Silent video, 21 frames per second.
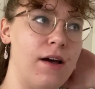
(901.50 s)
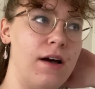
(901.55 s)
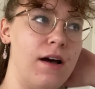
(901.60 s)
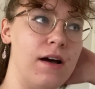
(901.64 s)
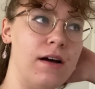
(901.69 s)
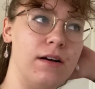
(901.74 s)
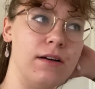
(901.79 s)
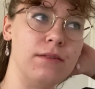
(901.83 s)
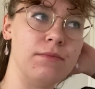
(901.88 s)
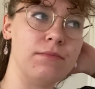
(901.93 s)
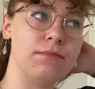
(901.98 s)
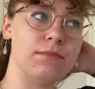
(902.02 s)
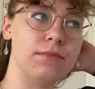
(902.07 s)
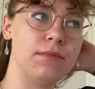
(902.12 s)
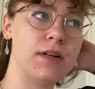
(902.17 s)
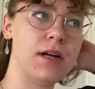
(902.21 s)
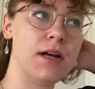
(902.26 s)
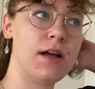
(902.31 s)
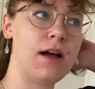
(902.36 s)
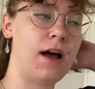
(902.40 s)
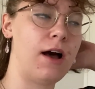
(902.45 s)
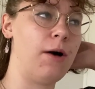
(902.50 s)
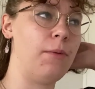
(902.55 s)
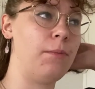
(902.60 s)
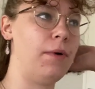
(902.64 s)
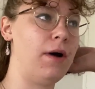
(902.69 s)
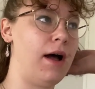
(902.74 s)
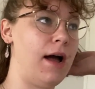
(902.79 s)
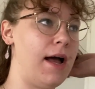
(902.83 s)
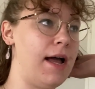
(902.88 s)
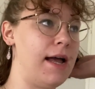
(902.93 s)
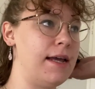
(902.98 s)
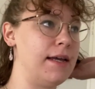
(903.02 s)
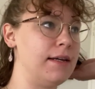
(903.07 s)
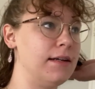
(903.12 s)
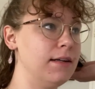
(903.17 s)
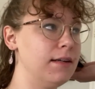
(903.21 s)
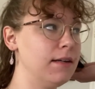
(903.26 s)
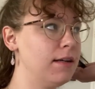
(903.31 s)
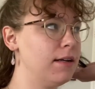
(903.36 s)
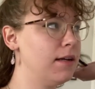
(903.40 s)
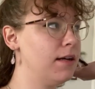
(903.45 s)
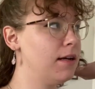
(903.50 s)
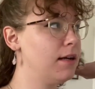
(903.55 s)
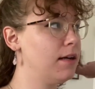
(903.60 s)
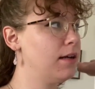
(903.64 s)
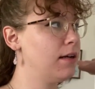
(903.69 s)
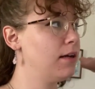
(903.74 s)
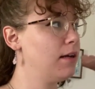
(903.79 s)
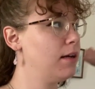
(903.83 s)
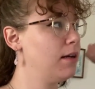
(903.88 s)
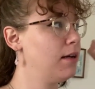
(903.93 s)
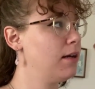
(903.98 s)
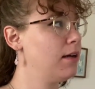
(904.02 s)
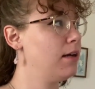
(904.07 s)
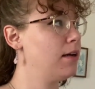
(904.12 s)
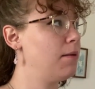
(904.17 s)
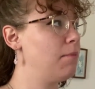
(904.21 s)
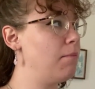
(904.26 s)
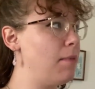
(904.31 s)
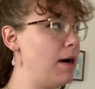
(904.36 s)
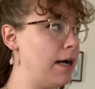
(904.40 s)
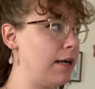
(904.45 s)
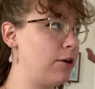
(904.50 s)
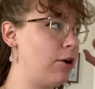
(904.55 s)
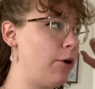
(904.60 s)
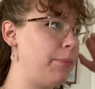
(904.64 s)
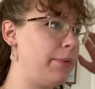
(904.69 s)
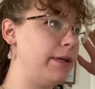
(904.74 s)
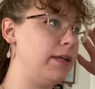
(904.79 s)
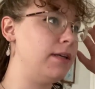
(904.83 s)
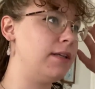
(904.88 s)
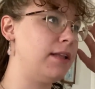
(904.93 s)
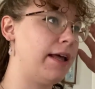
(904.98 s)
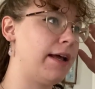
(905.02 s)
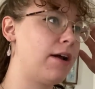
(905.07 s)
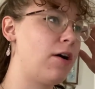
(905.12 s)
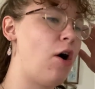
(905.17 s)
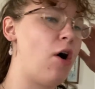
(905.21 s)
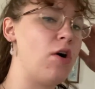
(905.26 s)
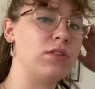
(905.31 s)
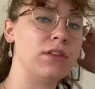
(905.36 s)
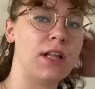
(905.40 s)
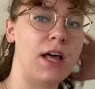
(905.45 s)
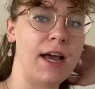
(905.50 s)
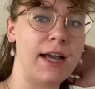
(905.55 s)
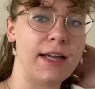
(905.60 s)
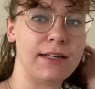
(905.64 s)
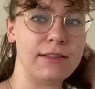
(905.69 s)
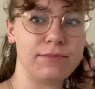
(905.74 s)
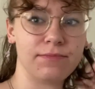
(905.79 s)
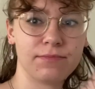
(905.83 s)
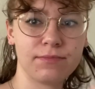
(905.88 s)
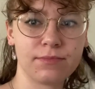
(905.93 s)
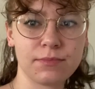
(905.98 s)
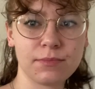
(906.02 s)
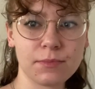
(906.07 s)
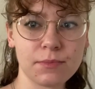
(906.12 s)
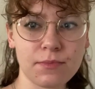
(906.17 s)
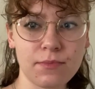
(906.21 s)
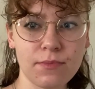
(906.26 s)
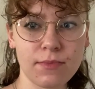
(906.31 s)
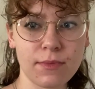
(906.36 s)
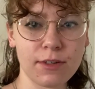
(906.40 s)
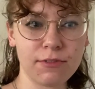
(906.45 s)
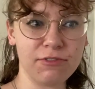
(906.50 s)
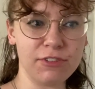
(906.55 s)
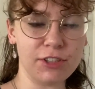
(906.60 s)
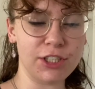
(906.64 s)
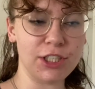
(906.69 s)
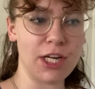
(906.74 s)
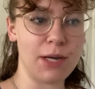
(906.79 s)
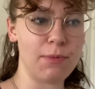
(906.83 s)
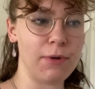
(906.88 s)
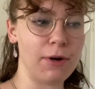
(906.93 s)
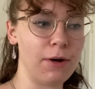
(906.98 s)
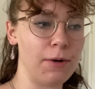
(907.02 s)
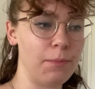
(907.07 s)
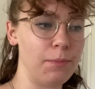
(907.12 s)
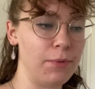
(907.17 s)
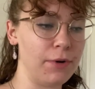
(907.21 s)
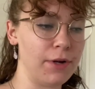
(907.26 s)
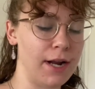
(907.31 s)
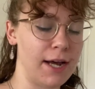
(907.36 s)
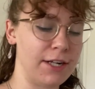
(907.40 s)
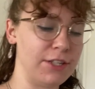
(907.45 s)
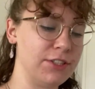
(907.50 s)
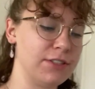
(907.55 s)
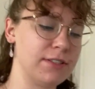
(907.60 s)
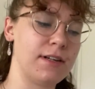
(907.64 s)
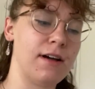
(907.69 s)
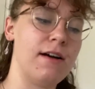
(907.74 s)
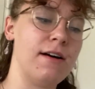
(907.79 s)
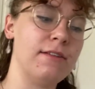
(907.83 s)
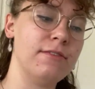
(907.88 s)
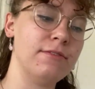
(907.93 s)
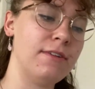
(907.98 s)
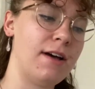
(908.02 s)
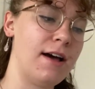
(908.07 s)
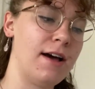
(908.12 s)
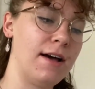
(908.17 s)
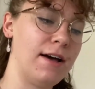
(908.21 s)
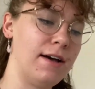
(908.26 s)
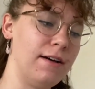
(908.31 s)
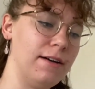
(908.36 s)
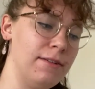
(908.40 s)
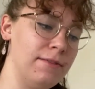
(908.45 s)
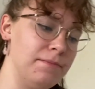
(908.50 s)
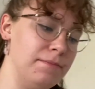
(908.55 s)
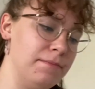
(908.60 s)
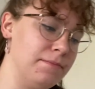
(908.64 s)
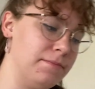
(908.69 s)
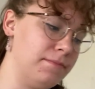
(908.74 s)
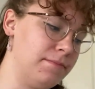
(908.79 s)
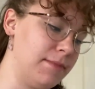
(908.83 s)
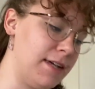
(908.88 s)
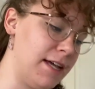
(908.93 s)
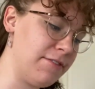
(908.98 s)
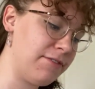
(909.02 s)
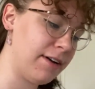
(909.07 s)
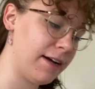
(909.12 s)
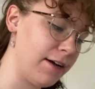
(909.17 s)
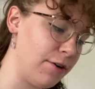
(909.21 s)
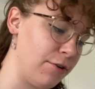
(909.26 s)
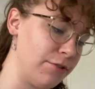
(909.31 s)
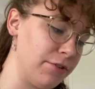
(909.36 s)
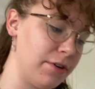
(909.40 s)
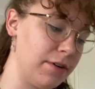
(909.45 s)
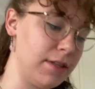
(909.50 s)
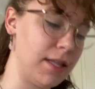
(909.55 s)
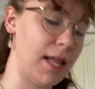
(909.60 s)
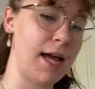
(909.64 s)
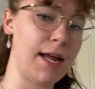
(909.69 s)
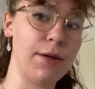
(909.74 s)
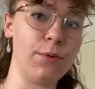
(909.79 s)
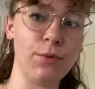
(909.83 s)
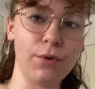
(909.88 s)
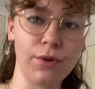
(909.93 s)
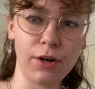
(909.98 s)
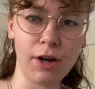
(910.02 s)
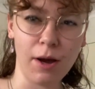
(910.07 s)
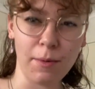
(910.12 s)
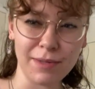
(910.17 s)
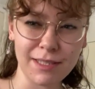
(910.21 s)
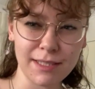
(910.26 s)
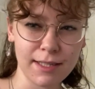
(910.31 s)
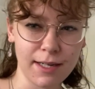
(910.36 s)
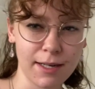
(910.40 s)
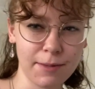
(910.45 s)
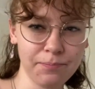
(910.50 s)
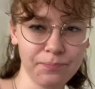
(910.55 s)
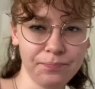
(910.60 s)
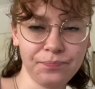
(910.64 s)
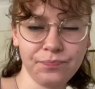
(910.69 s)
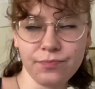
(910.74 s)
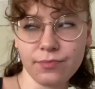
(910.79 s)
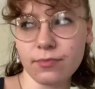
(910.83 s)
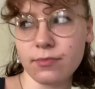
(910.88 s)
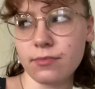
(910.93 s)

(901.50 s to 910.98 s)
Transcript: I'll buy my copy like online for cheaper, but I just can't. If I order online, it won't come in time.